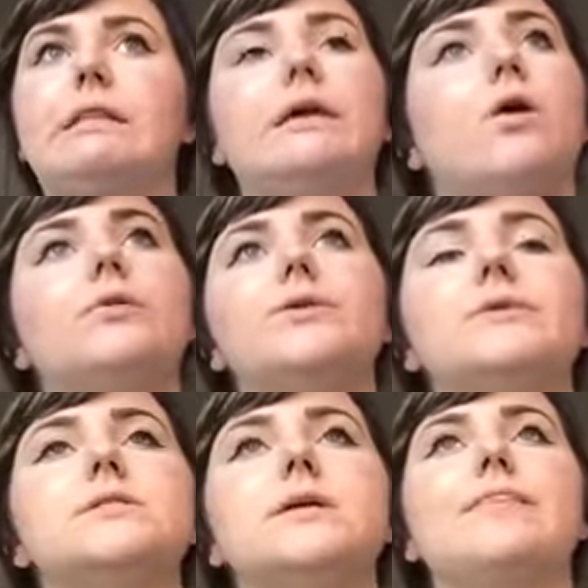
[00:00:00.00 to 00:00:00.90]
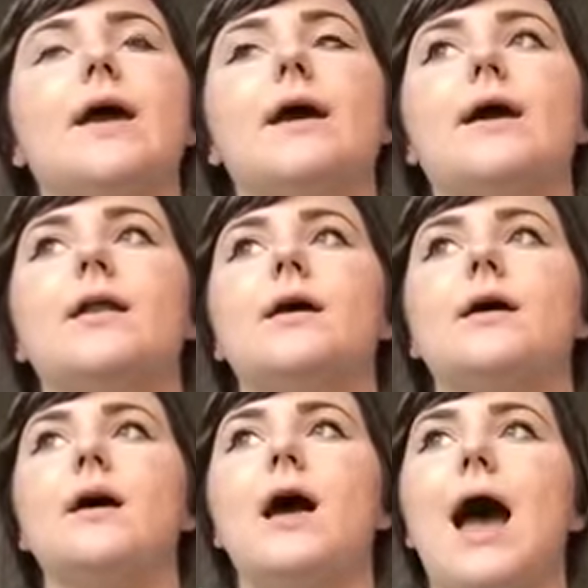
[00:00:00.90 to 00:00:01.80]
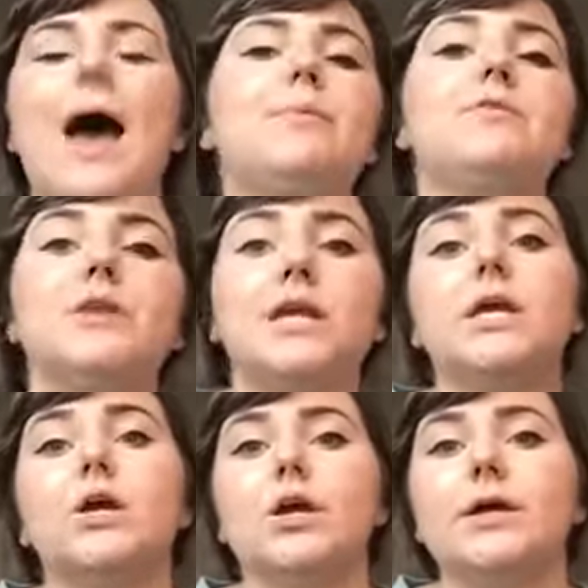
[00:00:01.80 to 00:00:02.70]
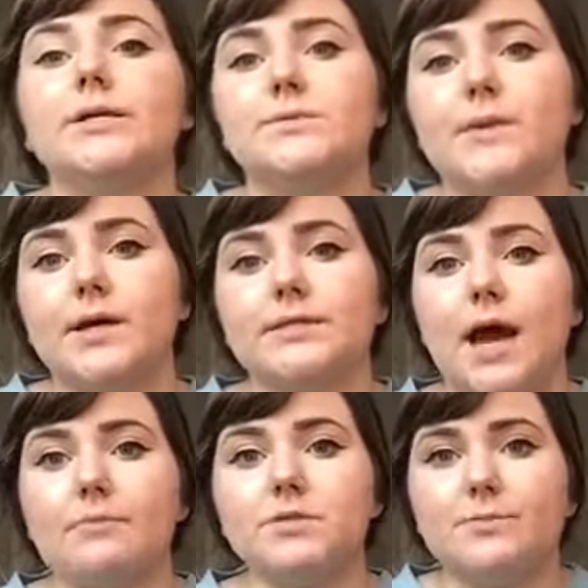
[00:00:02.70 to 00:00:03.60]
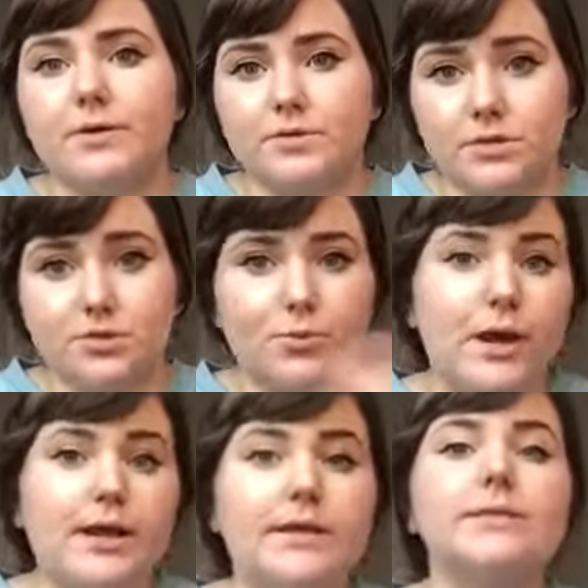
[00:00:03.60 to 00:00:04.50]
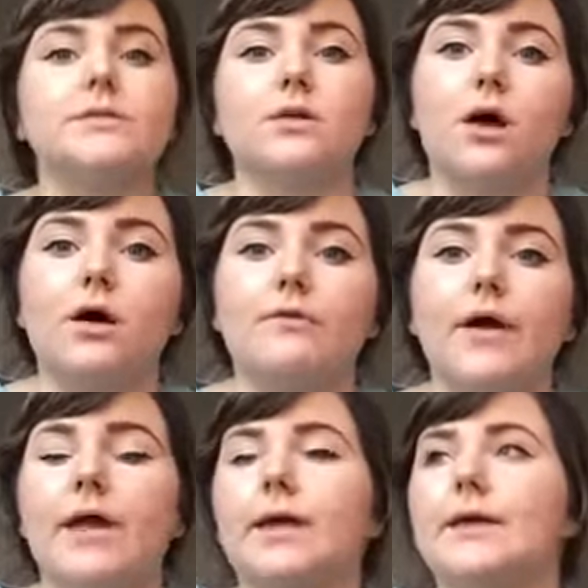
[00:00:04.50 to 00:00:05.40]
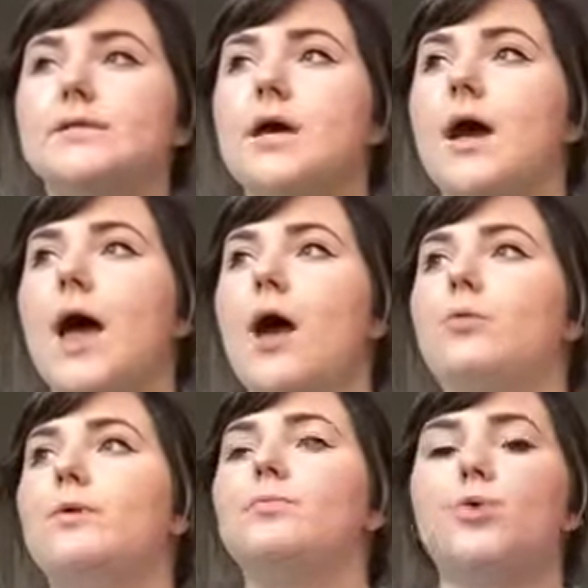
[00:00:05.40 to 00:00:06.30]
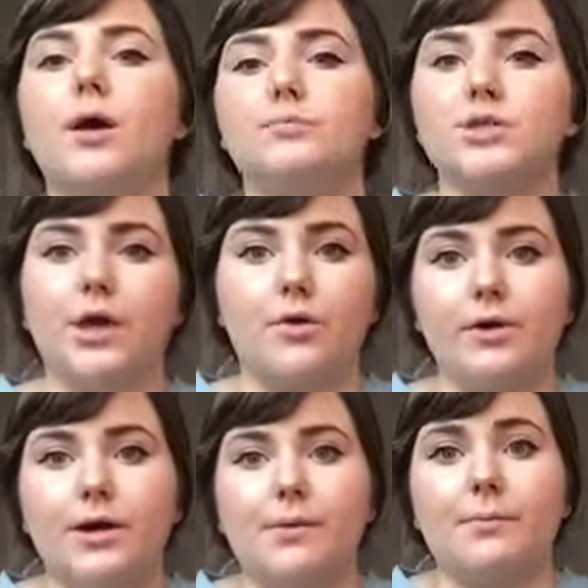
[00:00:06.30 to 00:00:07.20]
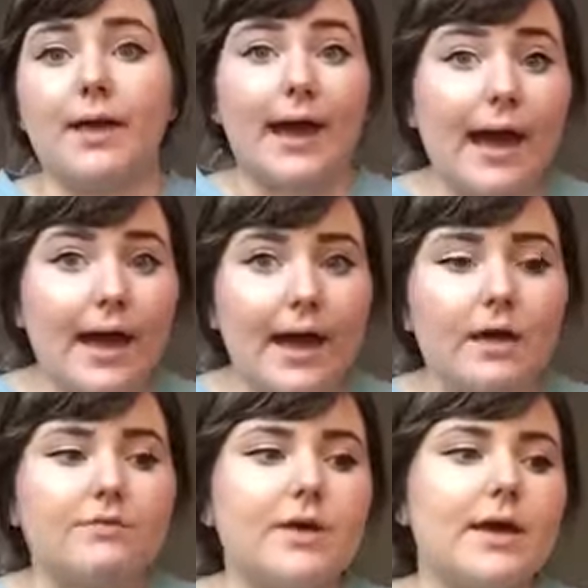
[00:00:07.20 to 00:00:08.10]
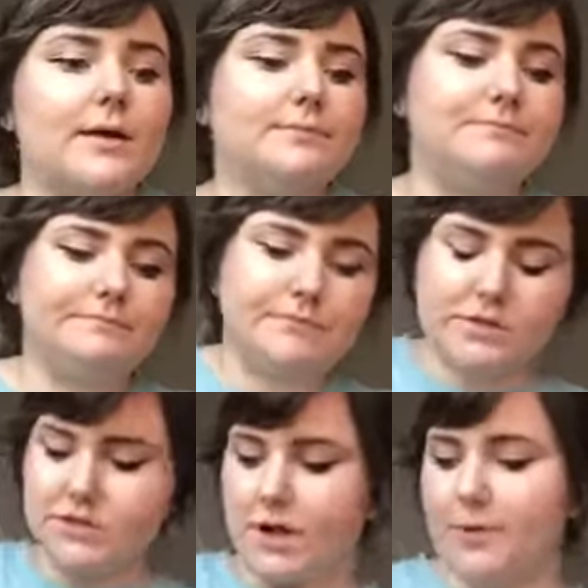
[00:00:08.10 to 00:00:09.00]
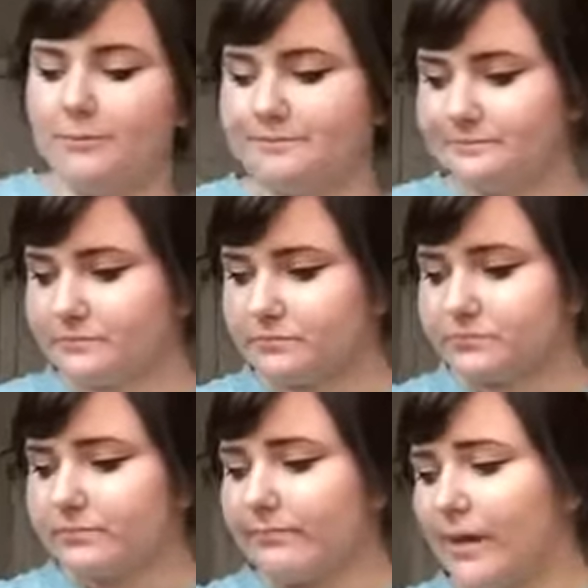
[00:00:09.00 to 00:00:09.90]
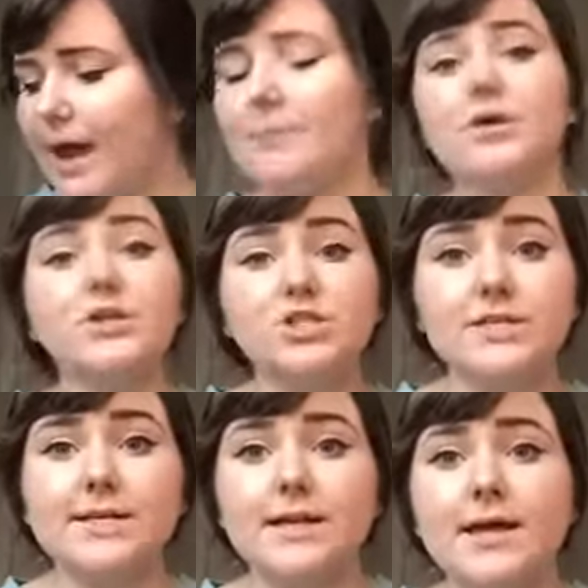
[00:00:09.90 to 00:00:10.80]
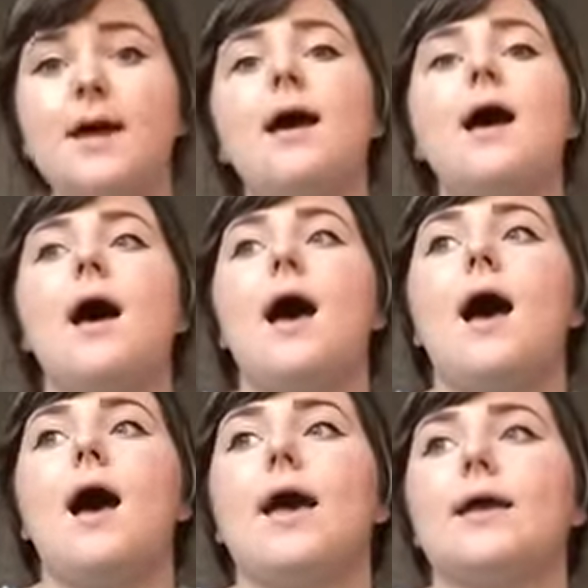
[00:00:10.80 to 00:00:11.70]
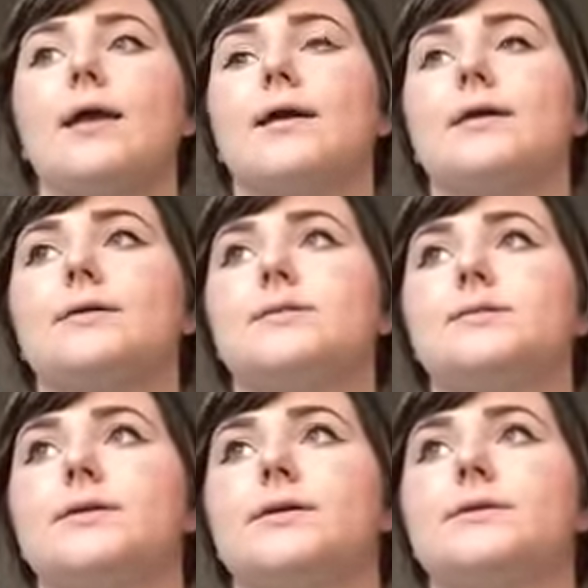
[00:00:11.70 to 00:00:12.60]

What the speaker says: the only reason that I'm even here is because I'm supposed to spread his love and help people come to know him like I have. So, I'm a Christian, and